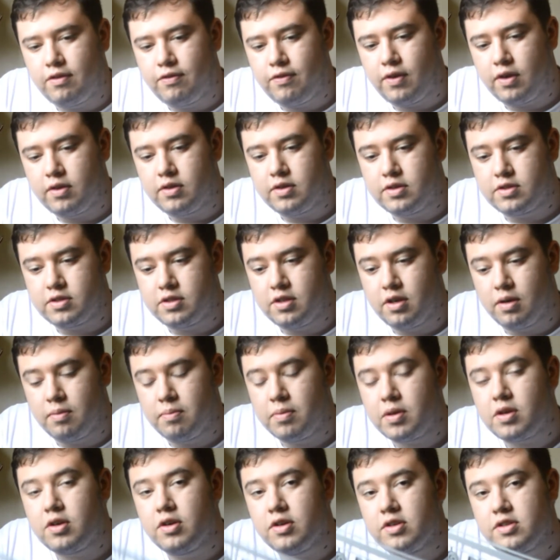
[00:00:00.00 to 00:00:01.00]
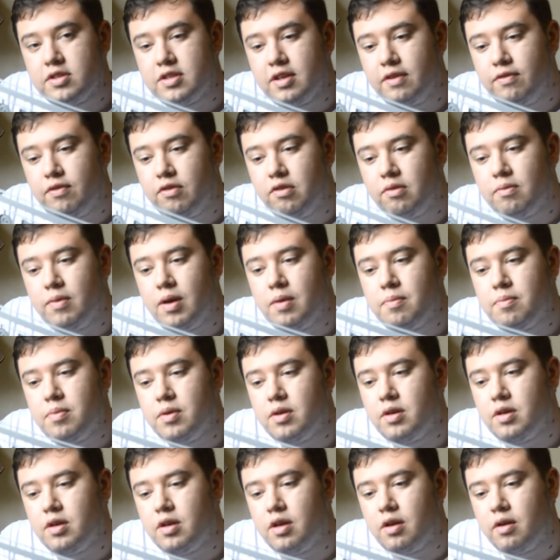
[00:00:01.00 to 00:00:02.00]
photos done, because if you
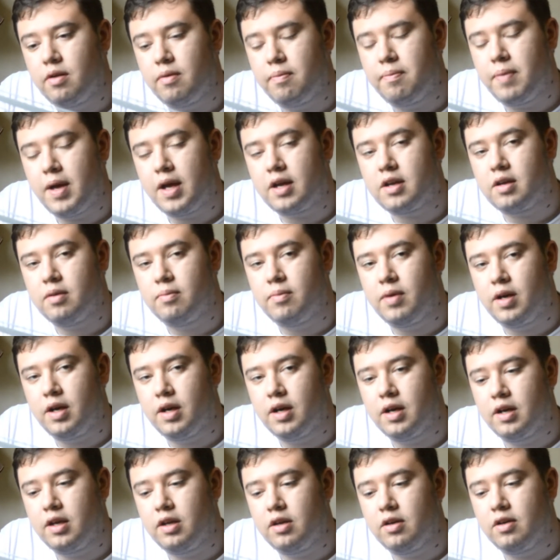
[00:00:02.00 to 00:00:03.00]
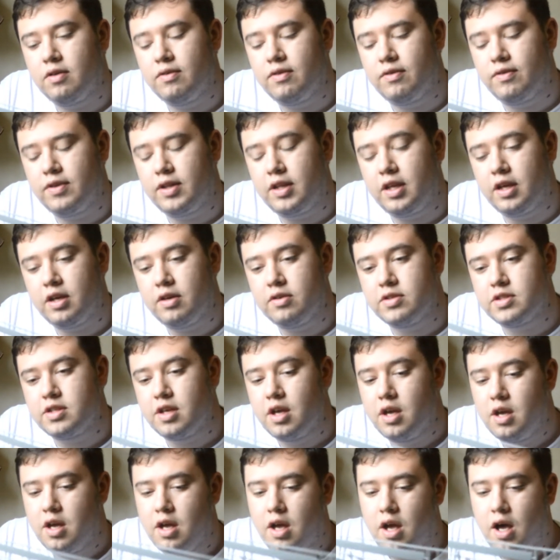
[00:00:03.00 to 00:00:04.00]
remember back in my other videos,
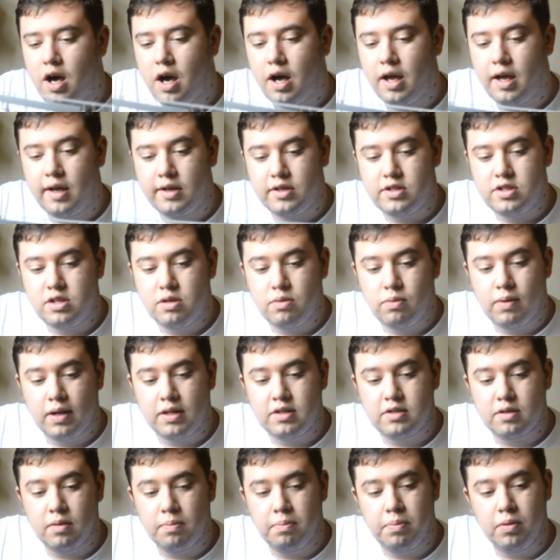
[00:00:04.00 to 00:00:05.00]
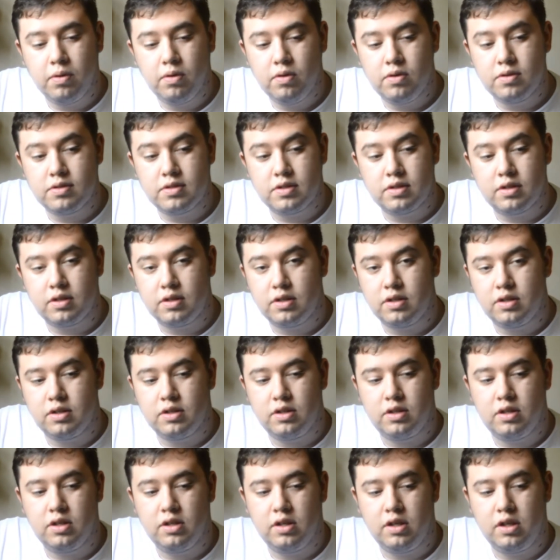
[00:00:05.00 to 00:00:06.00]
I actually went aboard
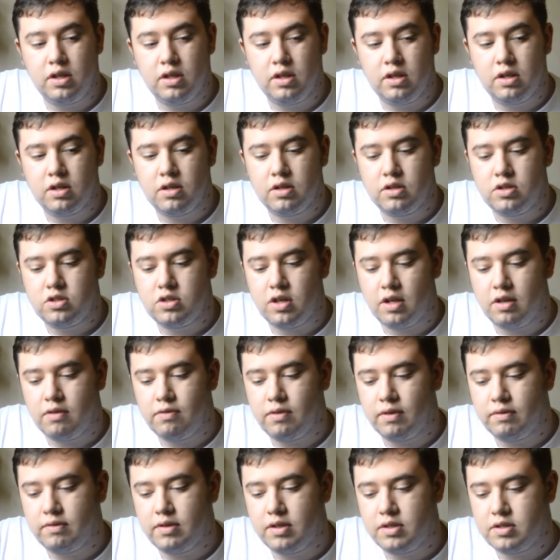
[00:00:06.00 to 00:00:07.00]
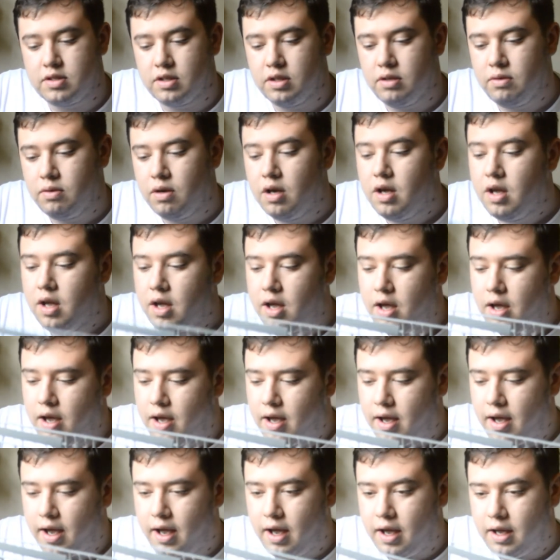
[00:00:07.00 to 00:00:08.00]
the Ju52
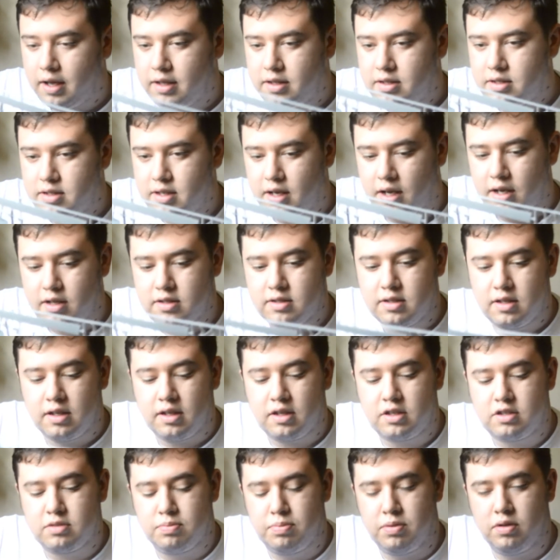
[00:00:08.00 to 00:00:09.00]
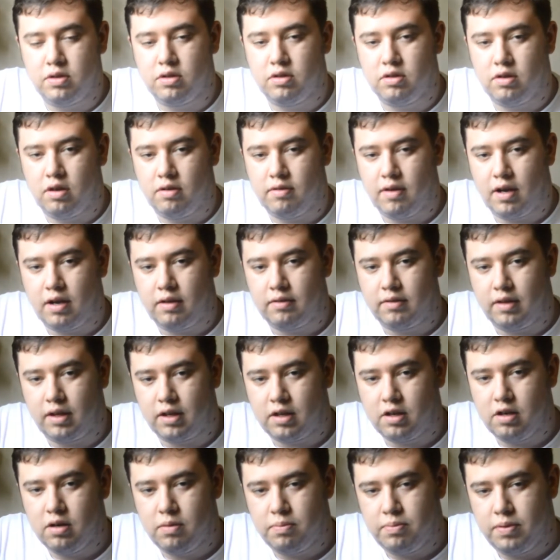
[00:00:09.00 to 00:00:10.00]
and had to explore around the
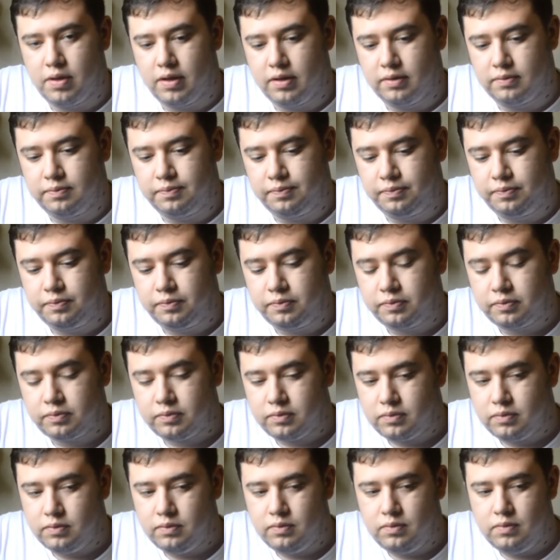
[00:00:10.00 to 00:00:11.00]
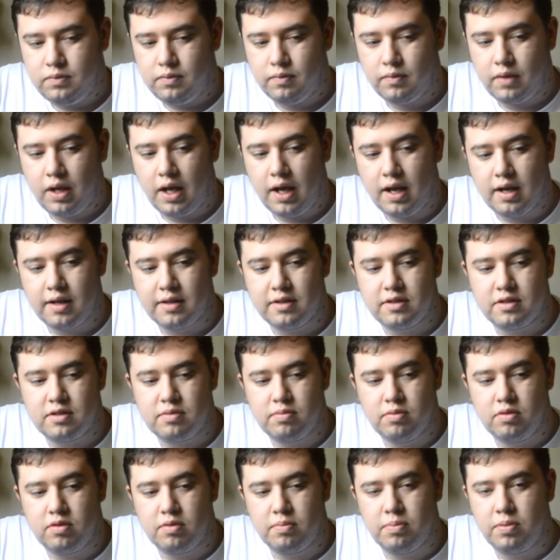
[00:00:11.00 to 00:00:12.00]
cockpit, and
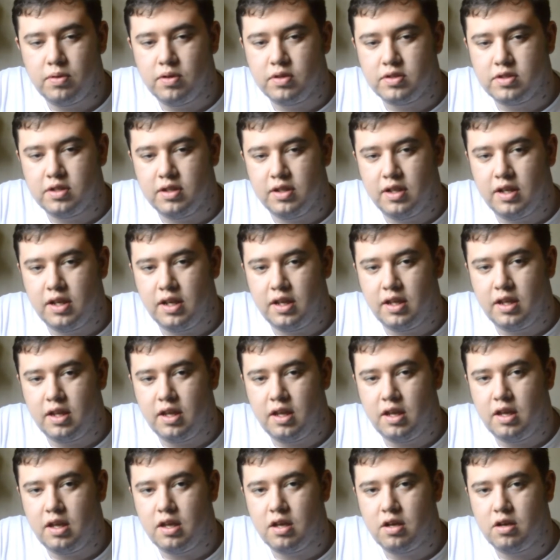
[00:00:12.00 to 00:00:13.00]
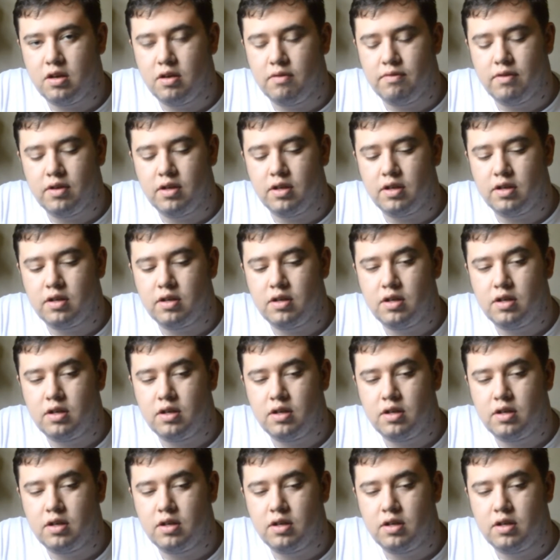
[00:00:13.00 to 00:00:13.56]
more importantly the other